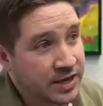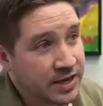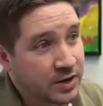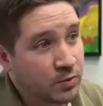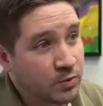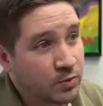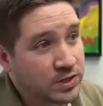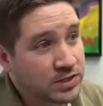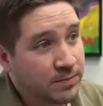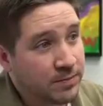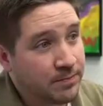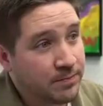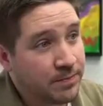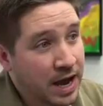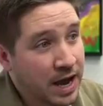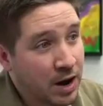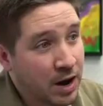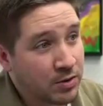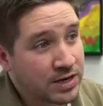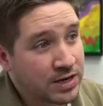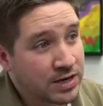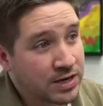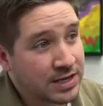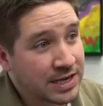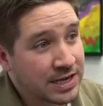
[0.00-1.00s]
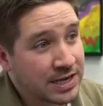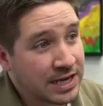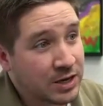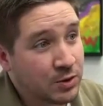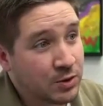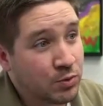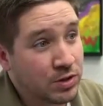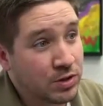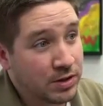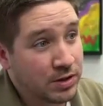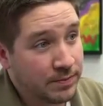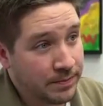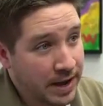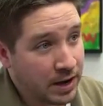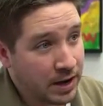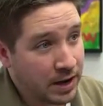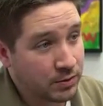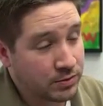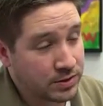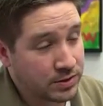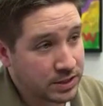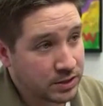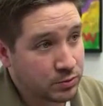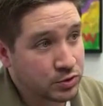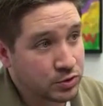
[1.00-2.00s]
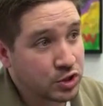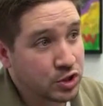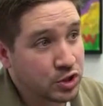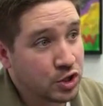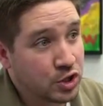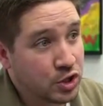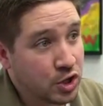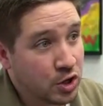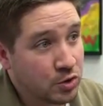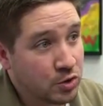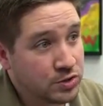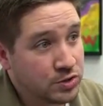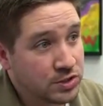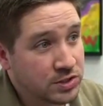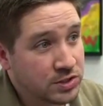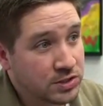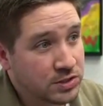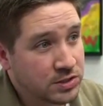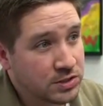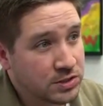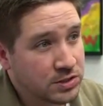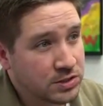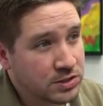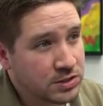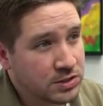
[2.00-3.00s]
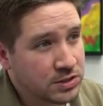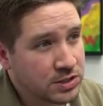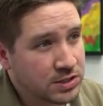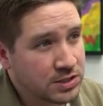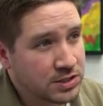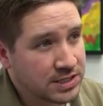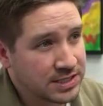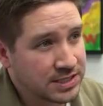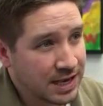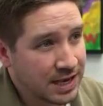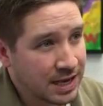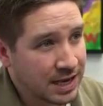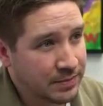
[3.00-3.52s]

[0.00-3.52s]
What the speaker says: think it was about an equal amount. It was close to the